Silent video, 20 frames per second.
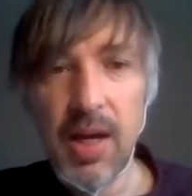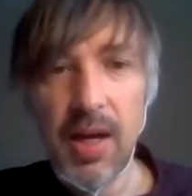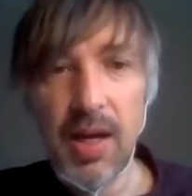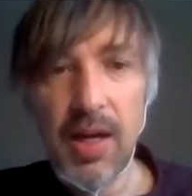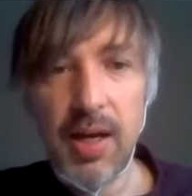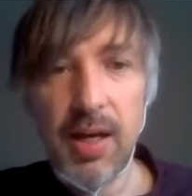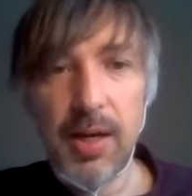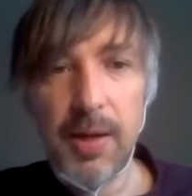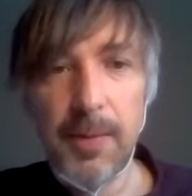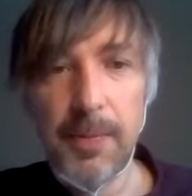
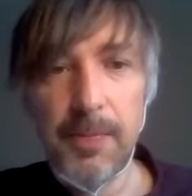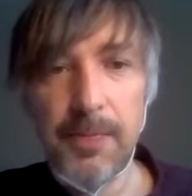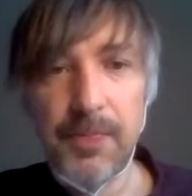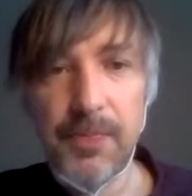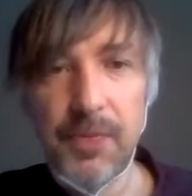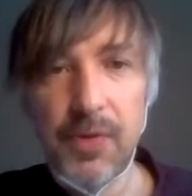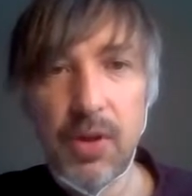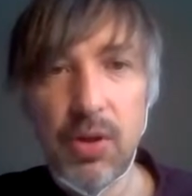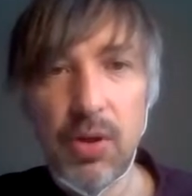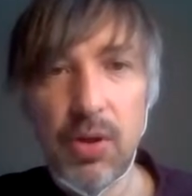
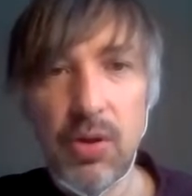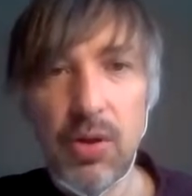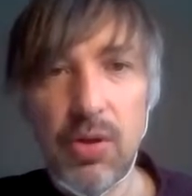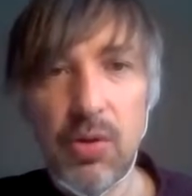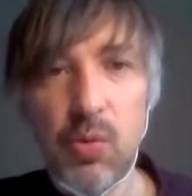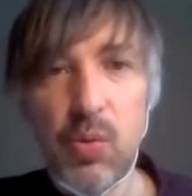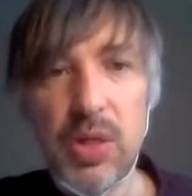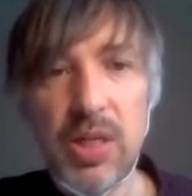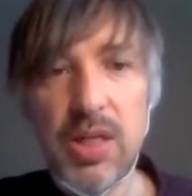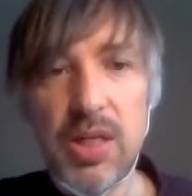
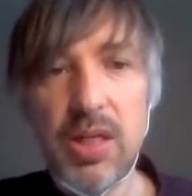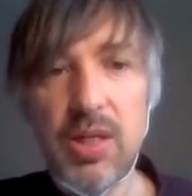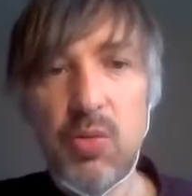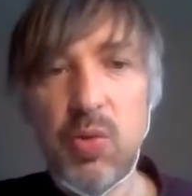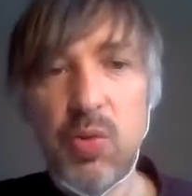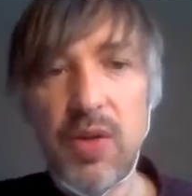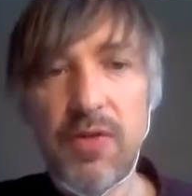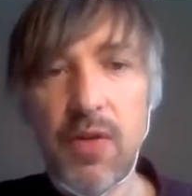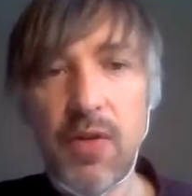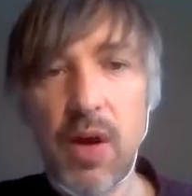
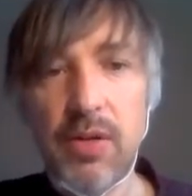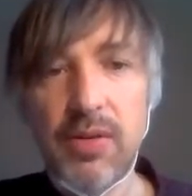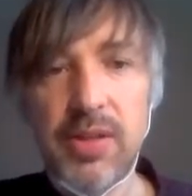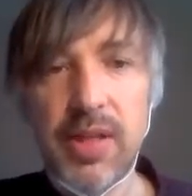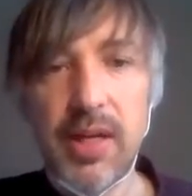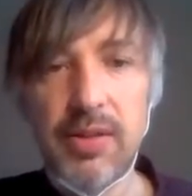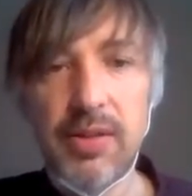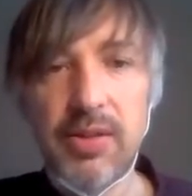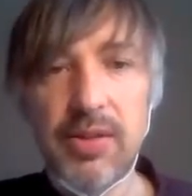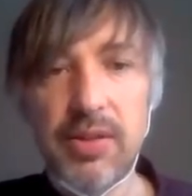We thought
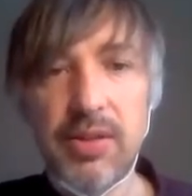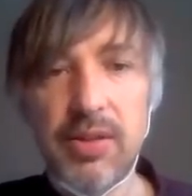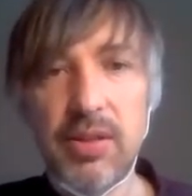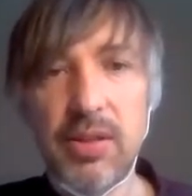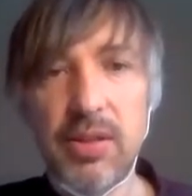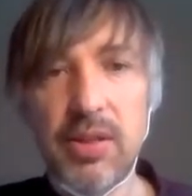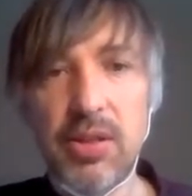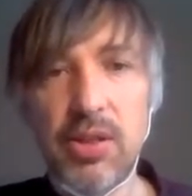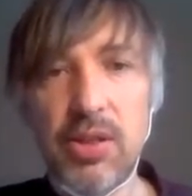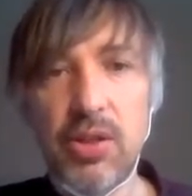that,
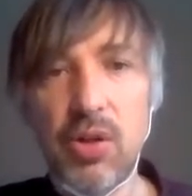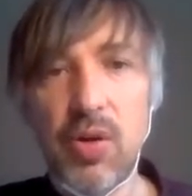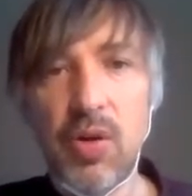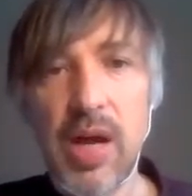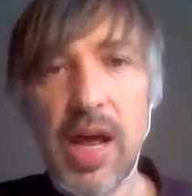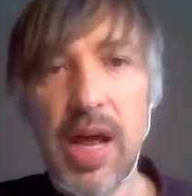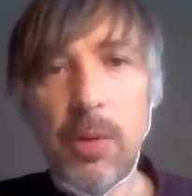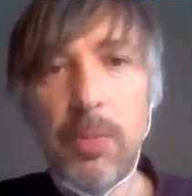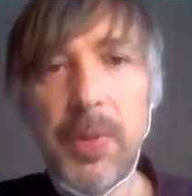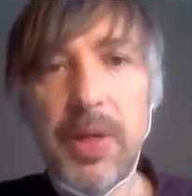you know,
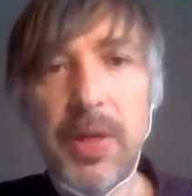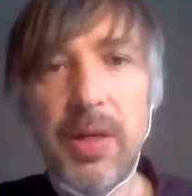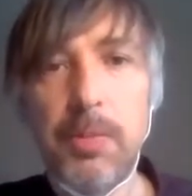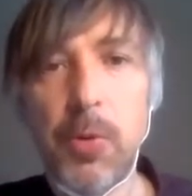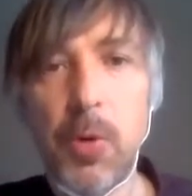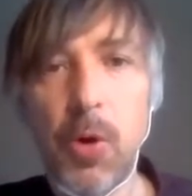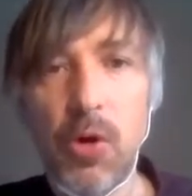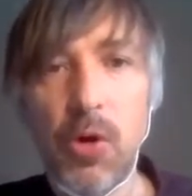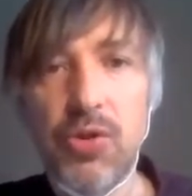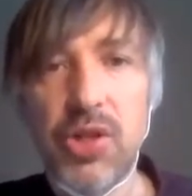helping
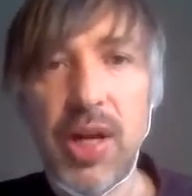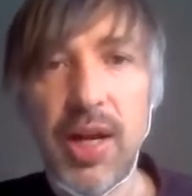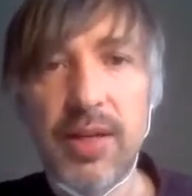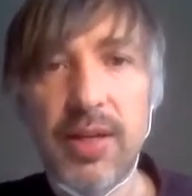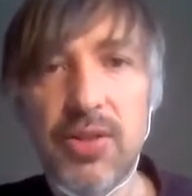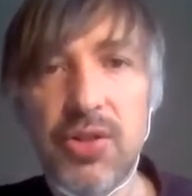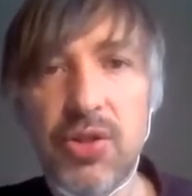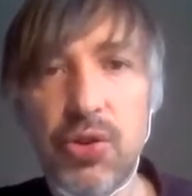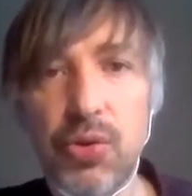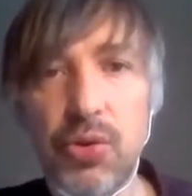
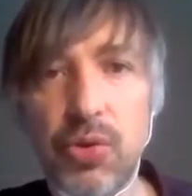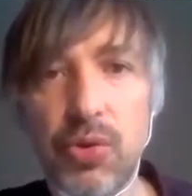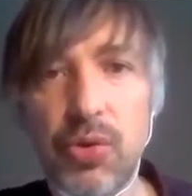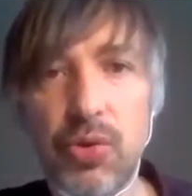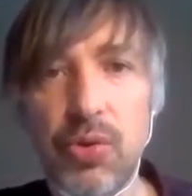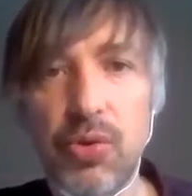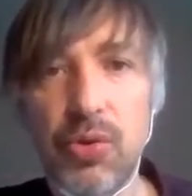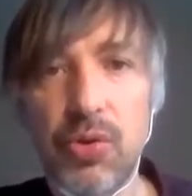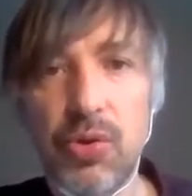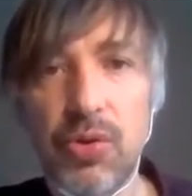projects
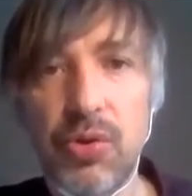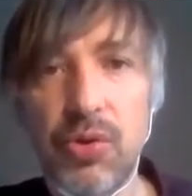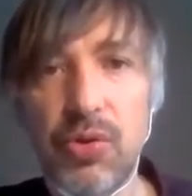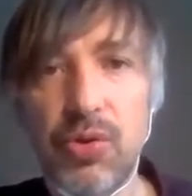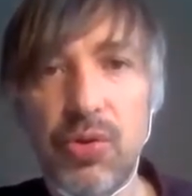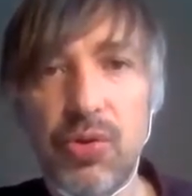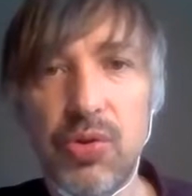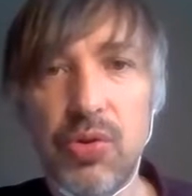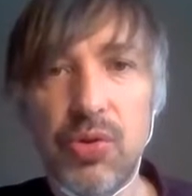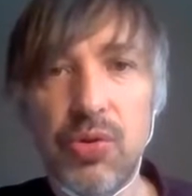to
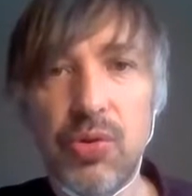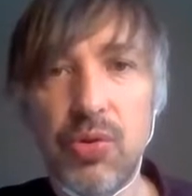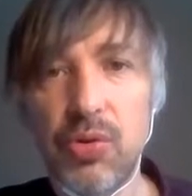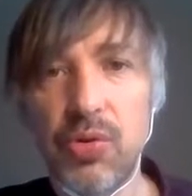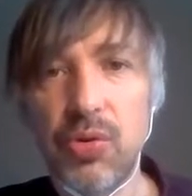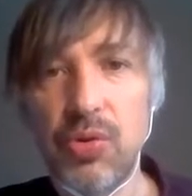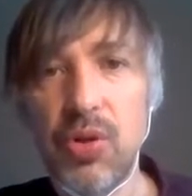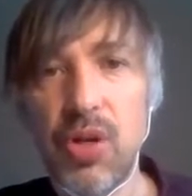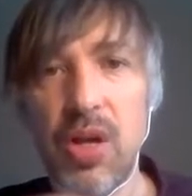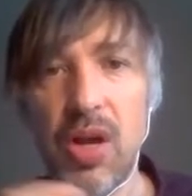
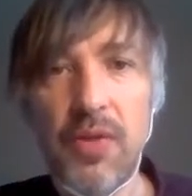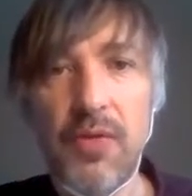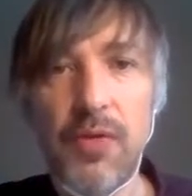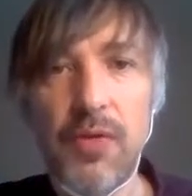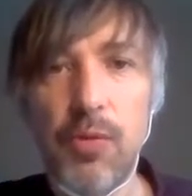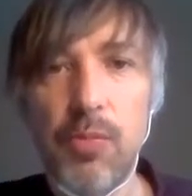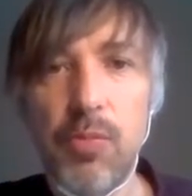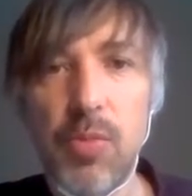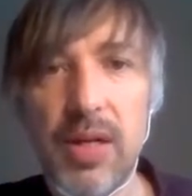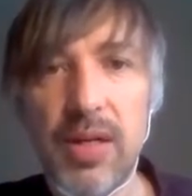learn
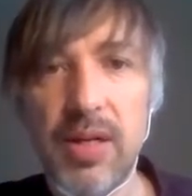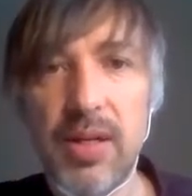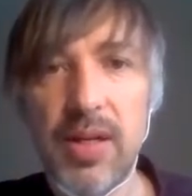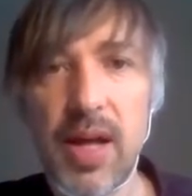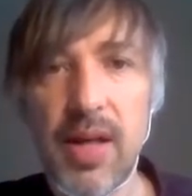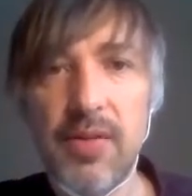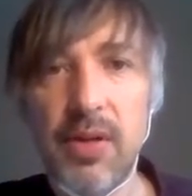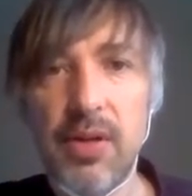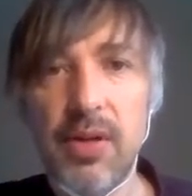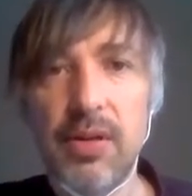from one
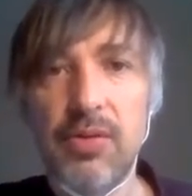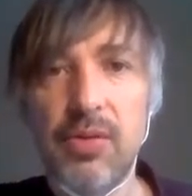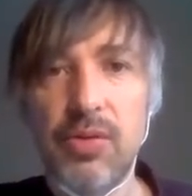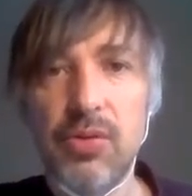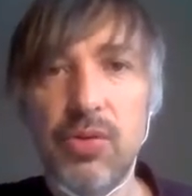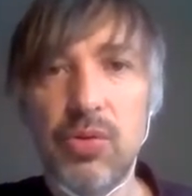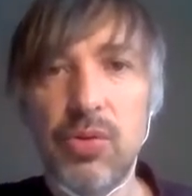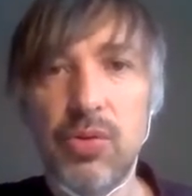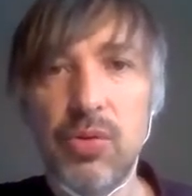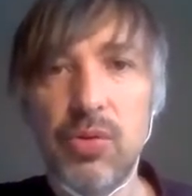another,
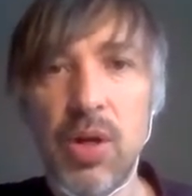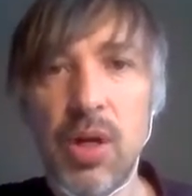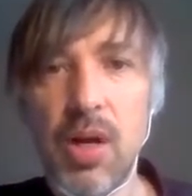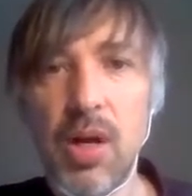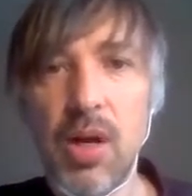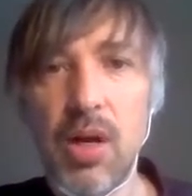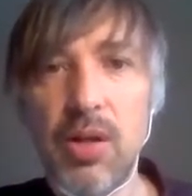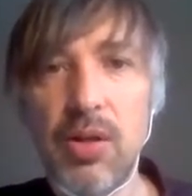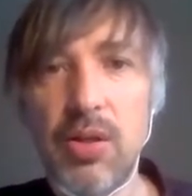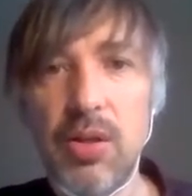to
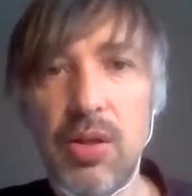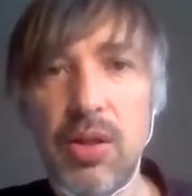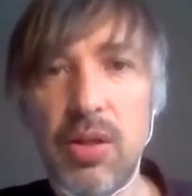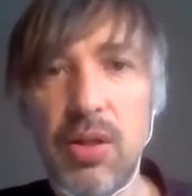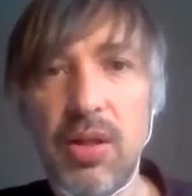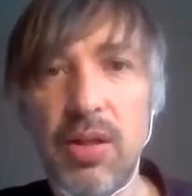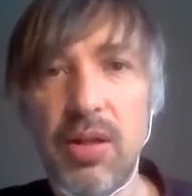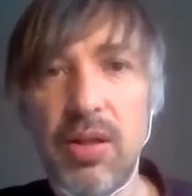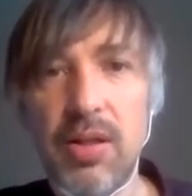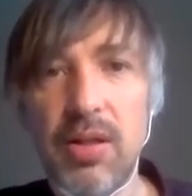
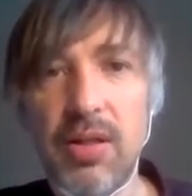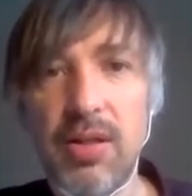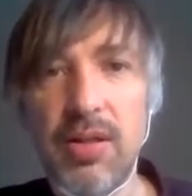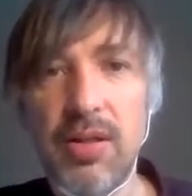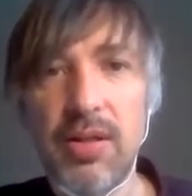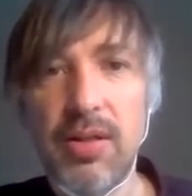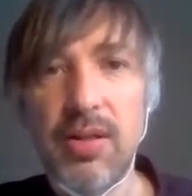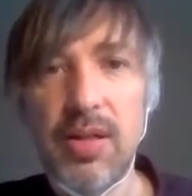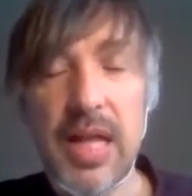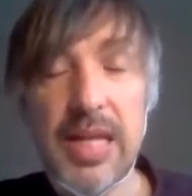
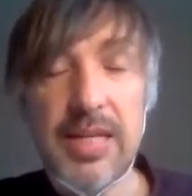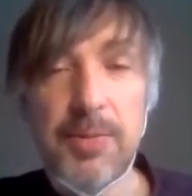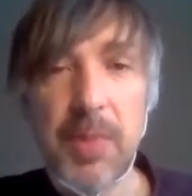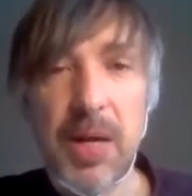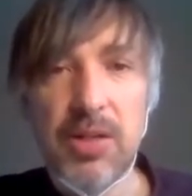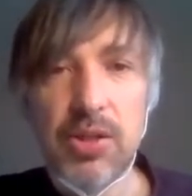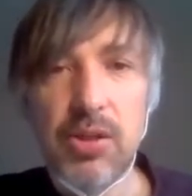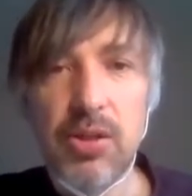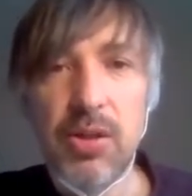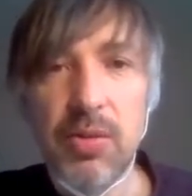
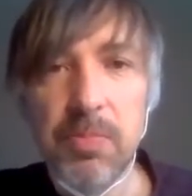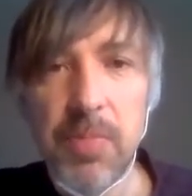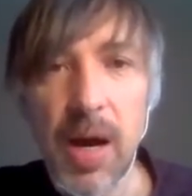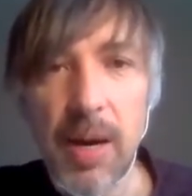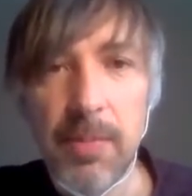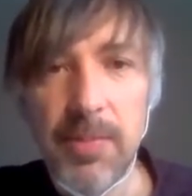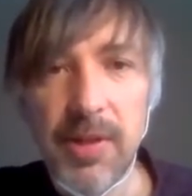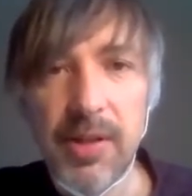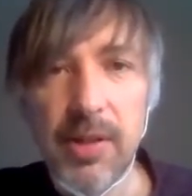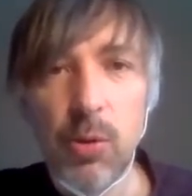especially on
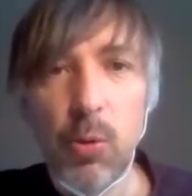public